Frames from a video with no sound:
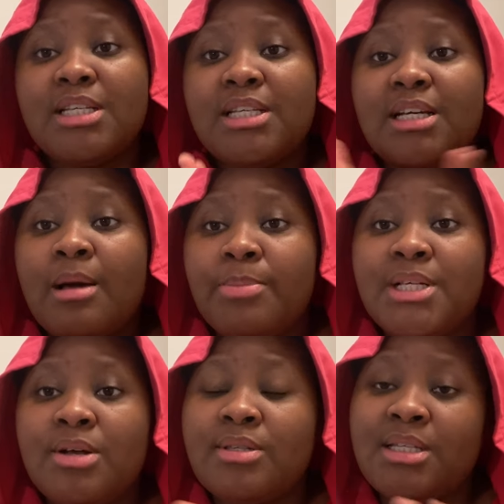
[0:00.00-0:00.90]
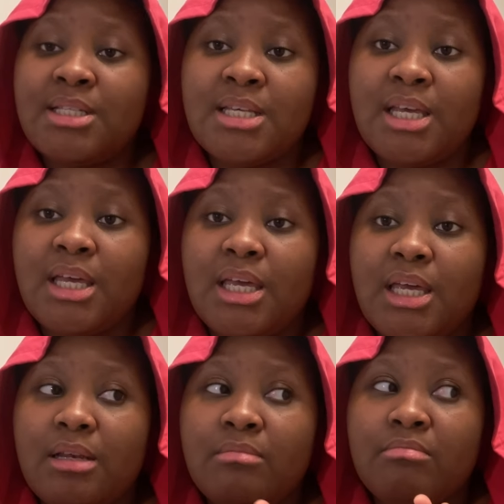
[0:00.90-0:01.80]
in the capital city
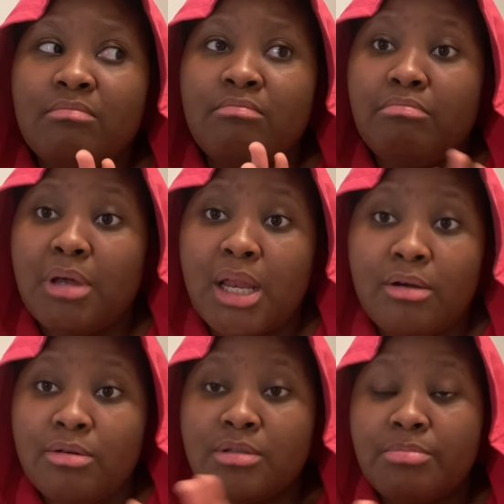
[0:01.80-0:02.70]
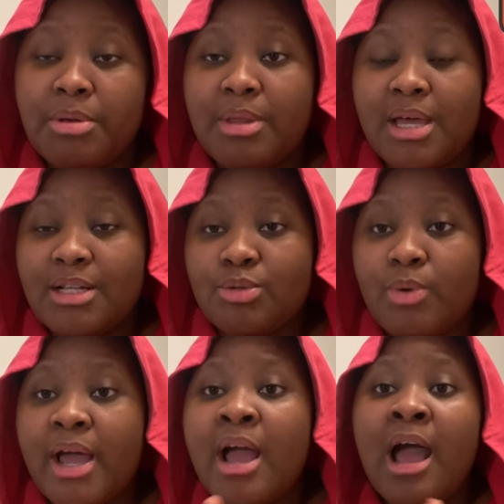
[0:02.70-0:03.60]
in Belarus. Maybe that's why.